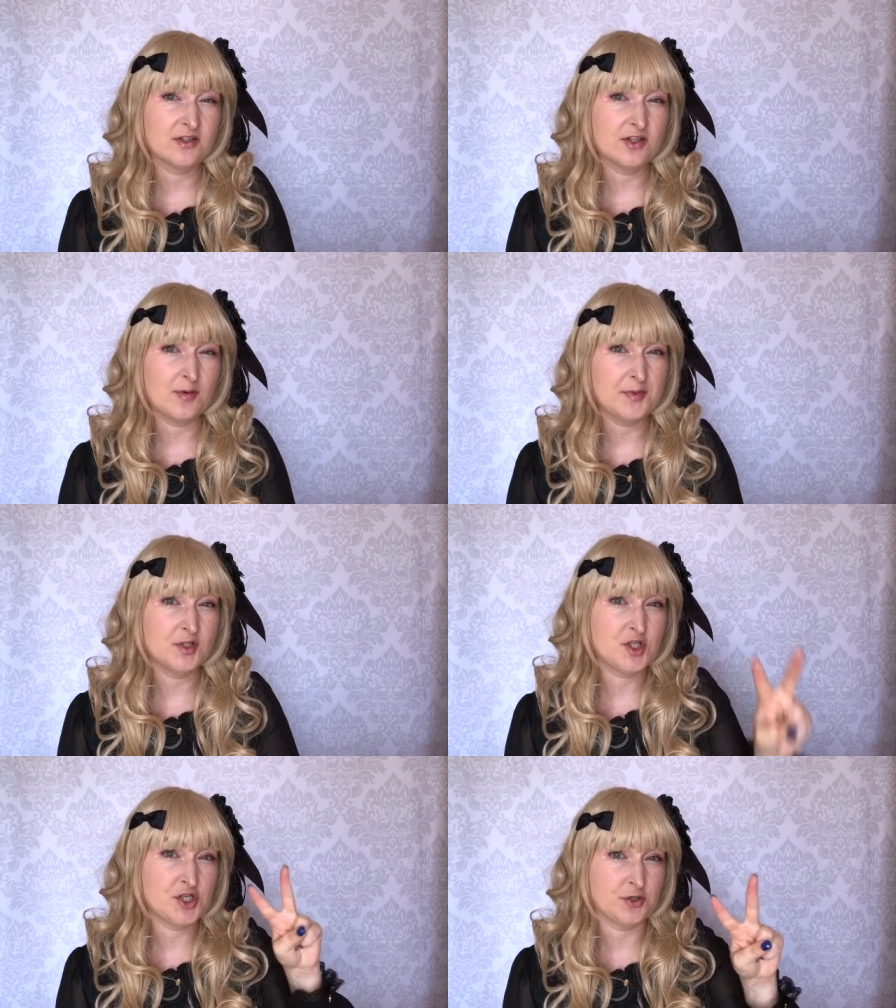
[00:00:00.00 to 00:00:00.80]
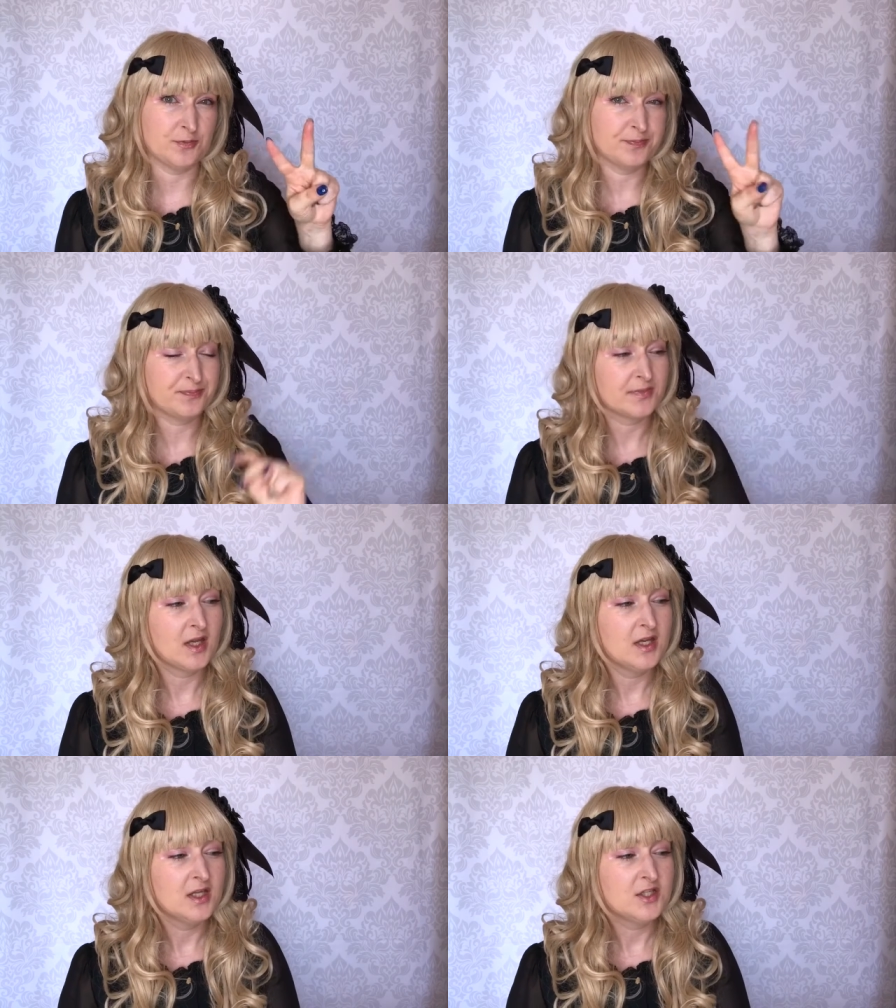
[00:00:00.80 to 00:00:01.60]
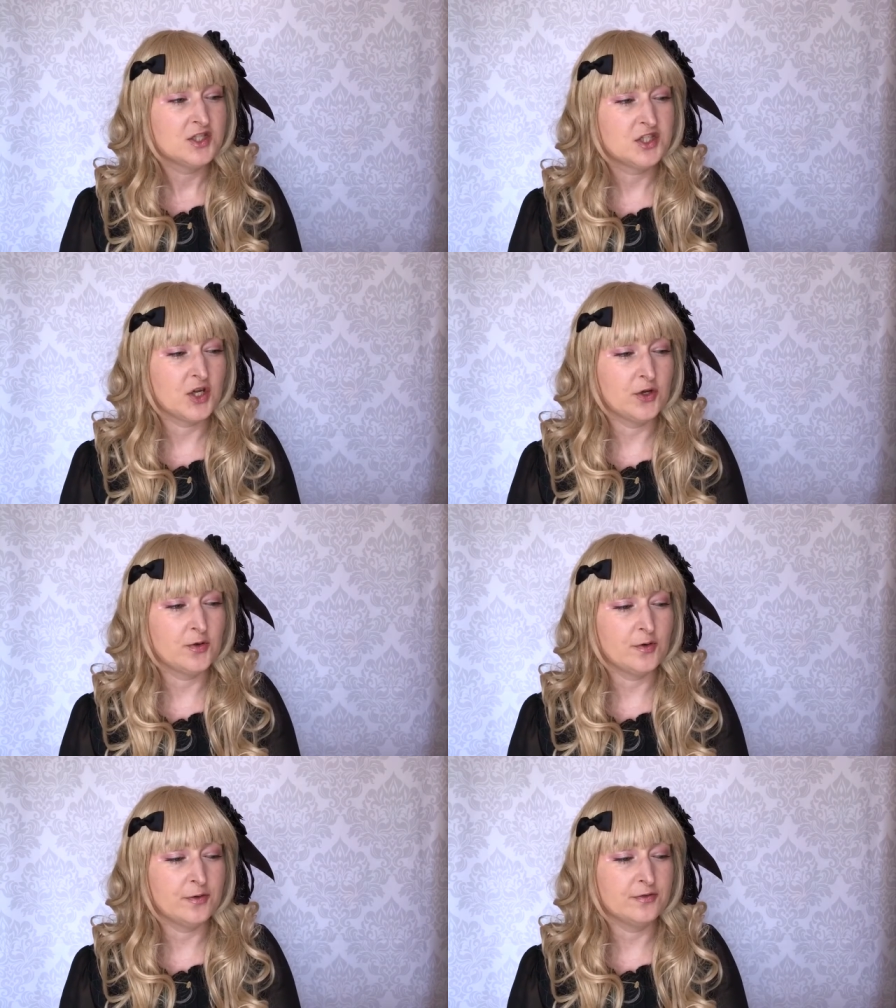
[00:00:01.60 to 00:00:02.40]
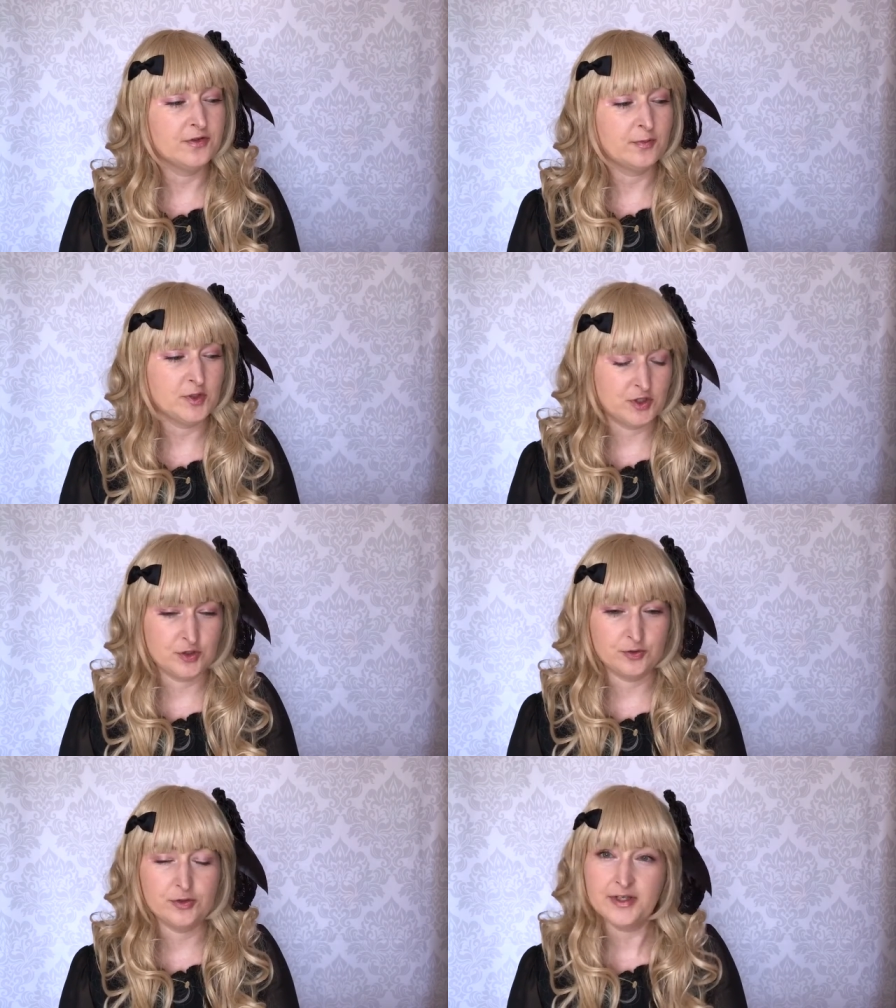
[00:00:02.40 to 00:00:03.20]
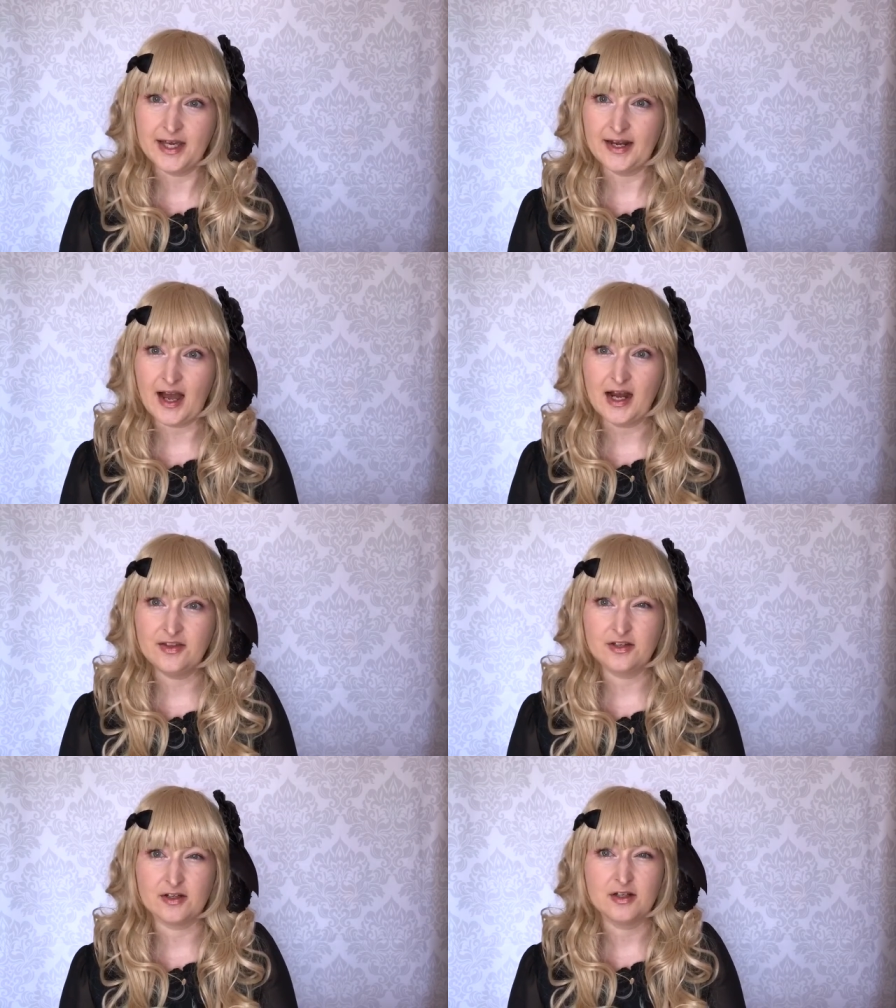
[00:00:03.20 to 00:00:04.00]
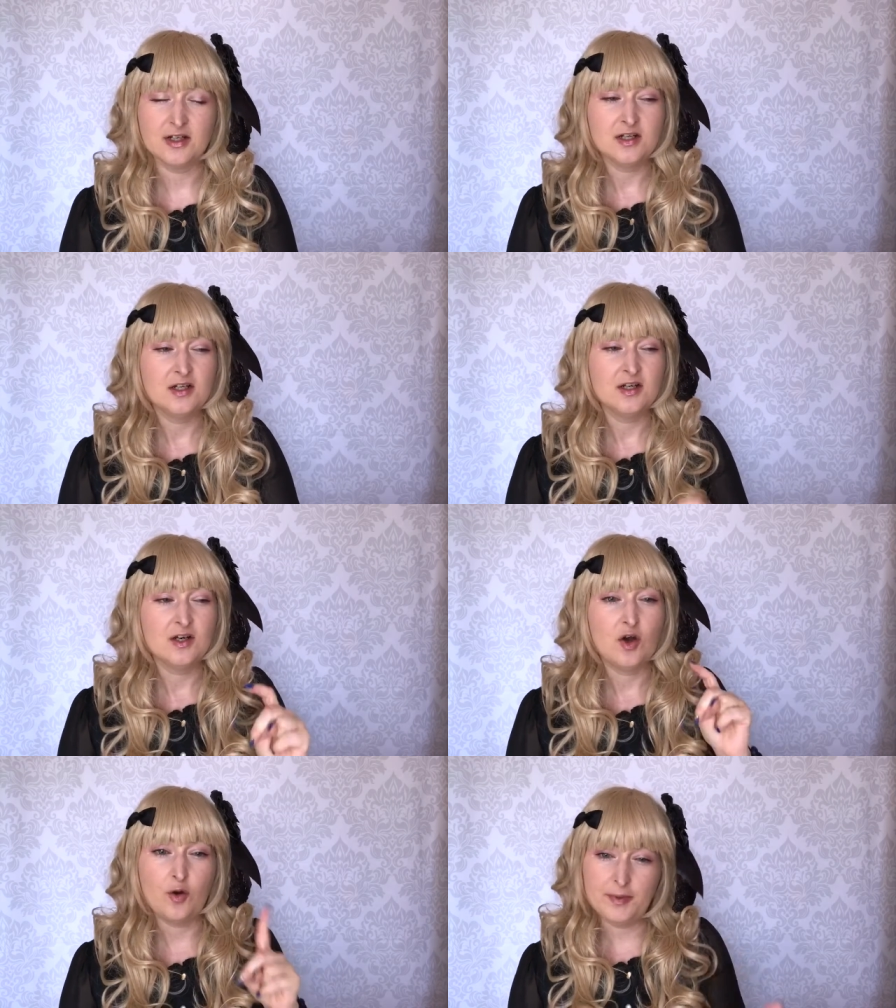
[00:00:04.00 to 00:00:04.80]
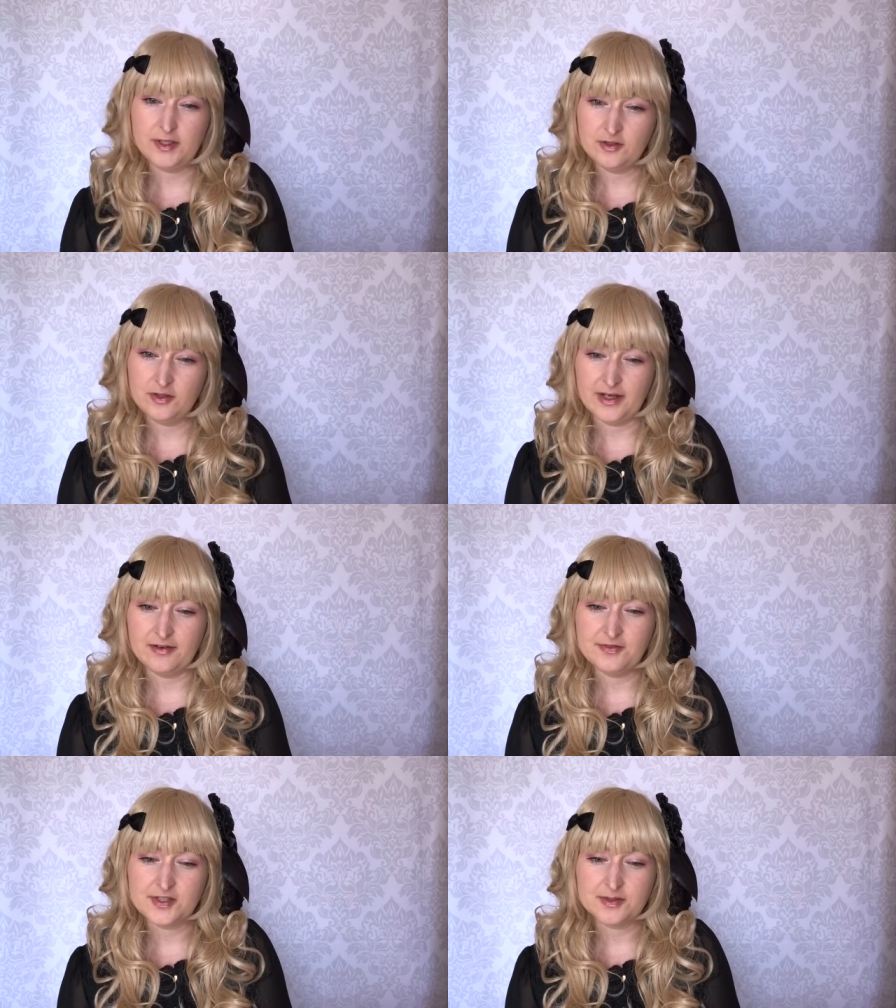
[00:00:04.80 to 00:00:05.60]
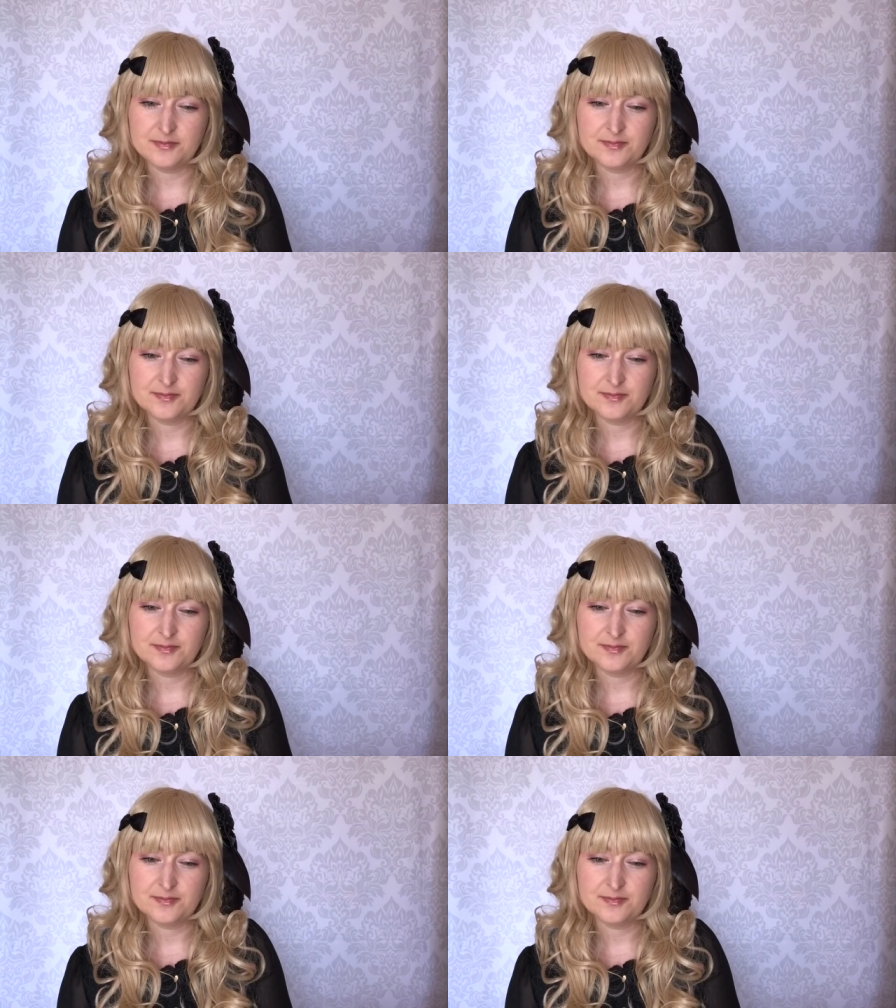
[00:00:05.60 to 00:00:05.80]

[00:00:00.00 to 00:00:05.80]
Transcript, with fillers: the number two. So number two can either open a new gift